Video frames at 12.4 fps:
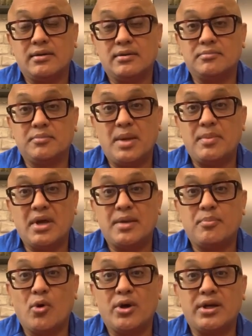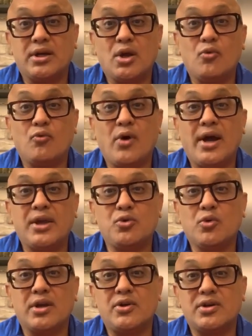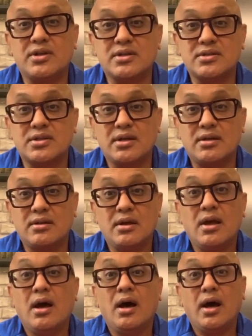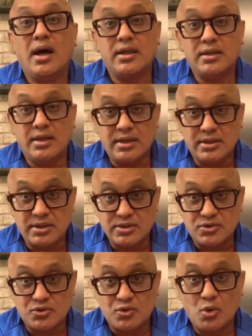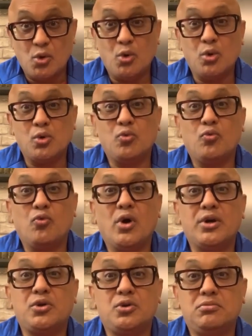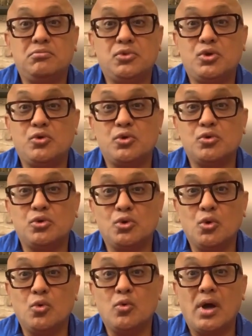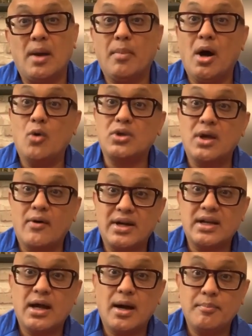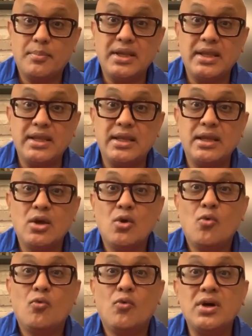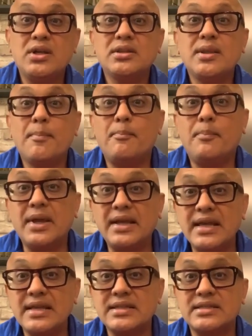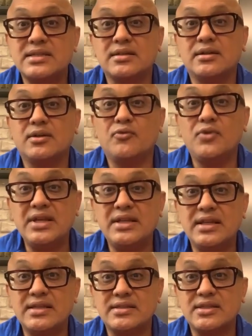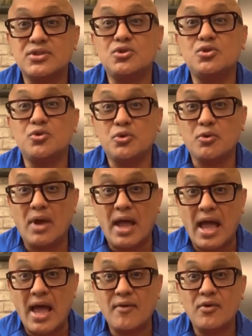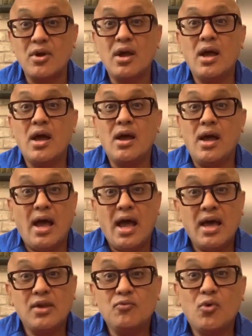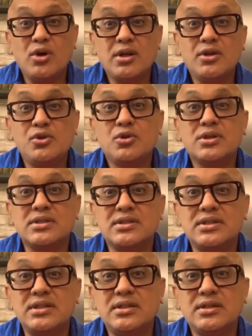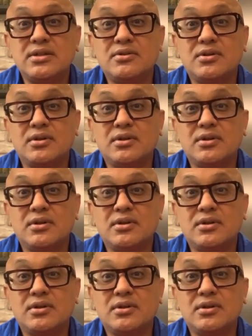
maybe I pointed out why you are interested in this role, what do you know about our company, what are the biggest weaknesses do you have, and what are you considered